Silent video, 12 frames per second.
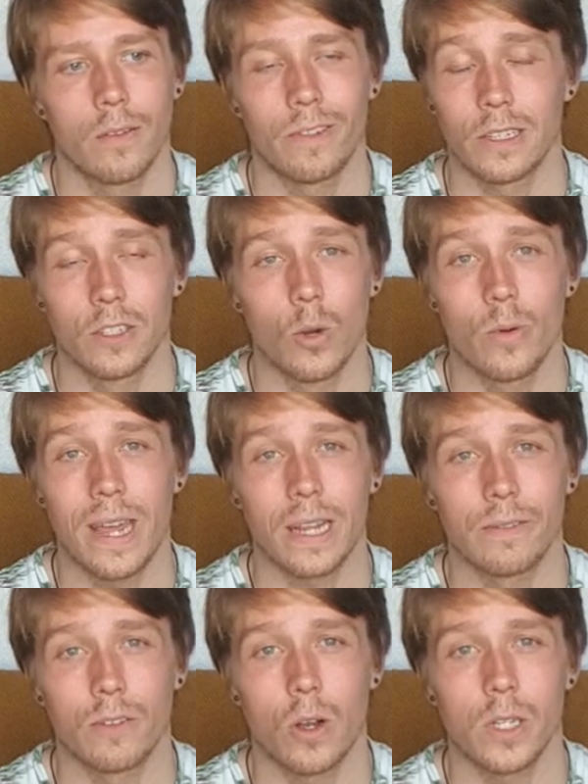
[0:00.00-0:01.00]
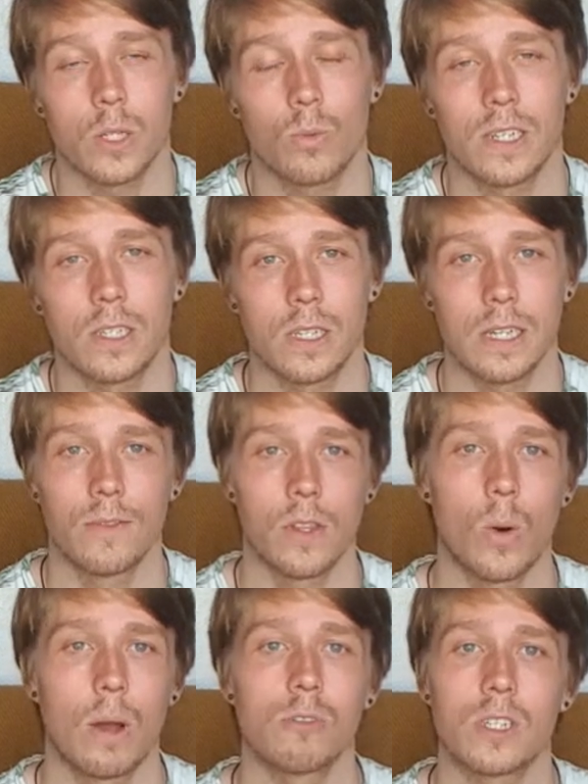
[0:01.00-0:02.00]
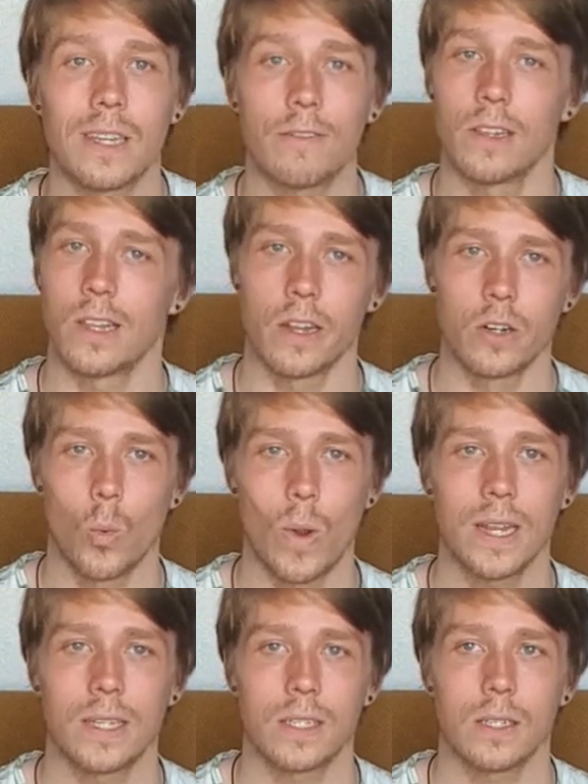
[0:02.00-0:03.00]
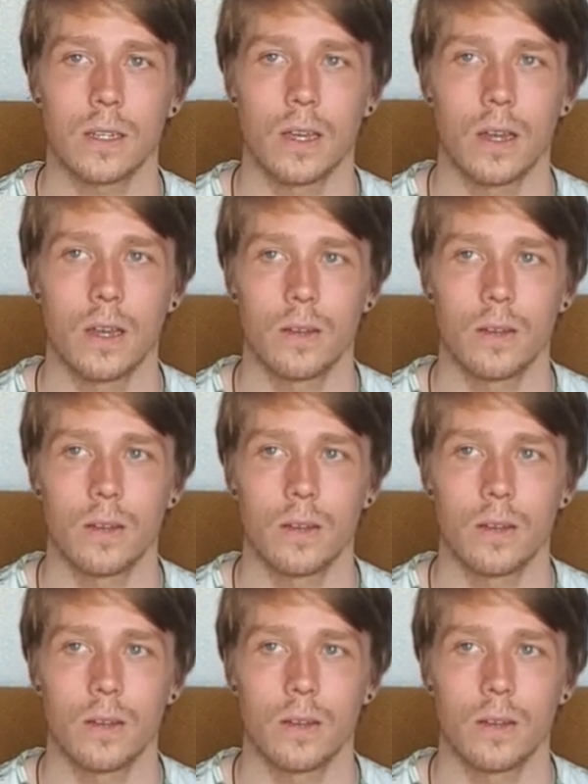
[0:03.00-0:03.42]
felt no negative consequences, even though I was definitely underweight.